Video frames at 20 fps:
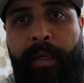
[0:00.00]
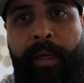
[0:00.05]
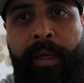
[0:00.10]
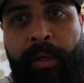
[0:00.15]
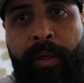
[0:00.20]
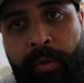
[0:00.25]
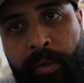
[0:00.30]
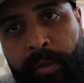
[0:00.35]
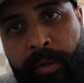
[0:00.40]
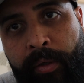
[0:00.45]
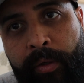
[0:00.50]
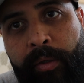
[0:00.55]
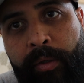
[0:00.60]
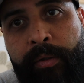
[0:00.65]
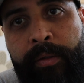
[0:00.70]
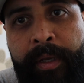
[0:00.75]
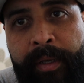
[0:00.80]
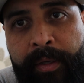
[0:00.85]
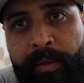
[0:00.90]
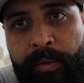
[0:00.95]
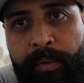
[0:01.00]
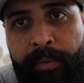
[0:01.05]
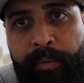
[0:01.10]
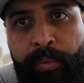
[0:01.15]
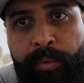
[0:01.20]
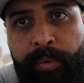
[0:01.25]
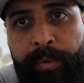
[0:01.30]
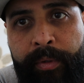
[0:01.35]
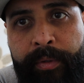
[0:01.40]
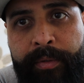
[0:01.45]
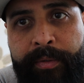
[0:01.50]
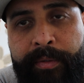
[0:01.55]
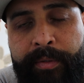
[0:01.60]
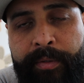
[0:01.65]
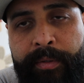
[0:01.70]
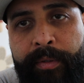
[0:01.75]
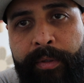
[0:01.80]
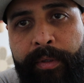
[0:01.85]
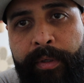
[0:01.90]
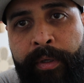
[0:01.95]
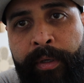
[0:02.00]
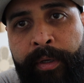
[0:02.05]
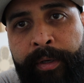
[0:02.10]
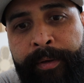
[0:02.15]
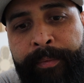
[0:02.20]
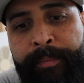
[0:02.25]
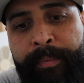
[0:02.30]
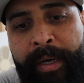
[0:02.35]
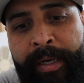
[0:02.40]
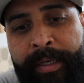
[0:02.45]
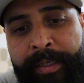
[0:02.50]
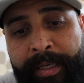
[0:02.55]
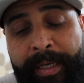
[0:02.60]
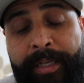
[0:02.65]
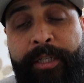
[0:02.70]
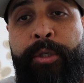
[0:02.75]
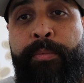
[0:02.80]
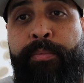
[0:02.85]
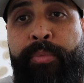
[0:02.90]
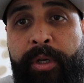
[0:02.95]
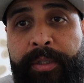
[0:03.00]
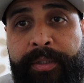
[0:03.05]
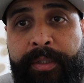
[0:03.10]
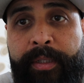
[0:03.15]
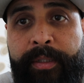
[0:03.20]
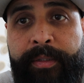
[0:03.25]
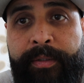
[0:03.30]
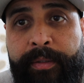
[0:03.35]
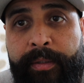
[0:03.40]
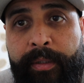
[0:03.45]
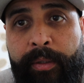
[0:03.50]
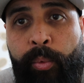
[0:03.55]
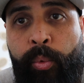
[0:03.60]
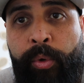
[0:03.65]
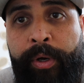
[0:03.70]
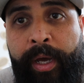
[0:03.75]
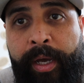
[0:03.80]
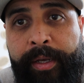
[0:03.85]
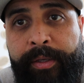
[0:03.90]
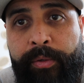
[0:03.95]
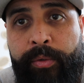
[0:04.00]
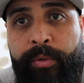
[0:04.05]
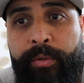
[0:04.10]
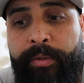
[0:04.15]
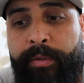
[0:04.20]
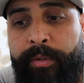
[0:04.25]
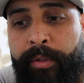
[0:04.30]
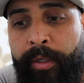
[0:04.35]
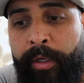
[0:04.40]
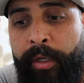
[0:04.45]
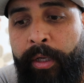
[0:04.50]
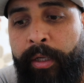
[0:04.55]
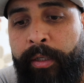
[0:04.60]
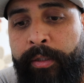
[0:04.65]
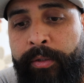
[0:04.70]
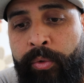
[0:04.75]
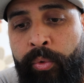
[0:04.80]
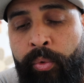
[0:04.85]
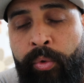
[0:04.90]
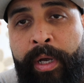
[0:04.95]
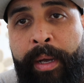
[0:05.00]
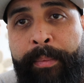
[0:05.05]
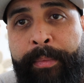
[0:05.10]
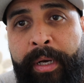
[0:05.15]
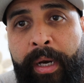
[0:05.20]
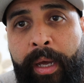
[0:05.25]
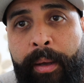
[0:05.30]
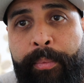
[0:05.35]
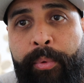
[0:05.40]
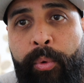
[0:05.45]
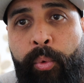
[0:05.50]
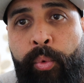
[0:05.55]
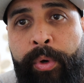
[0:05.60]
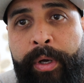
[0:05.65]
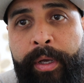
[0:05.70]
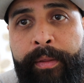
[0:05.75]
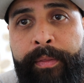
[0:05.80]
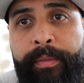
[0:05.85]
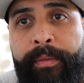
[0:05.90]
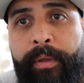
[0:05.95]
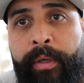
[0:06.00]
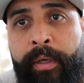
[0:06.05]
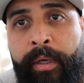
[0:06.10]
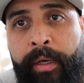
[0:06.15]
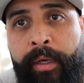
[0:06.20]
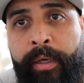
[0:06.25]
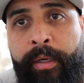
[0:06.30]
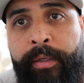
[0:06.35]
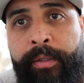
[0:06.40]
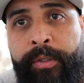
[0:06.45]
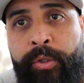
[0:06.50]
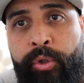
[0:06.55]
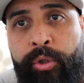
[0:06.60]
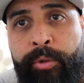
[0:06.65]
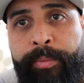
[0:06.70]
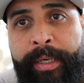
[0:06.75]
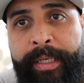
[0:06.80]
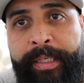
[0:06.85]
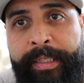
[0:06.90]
I'm gonna take you through this ideation process, what I use to coming up with YouTube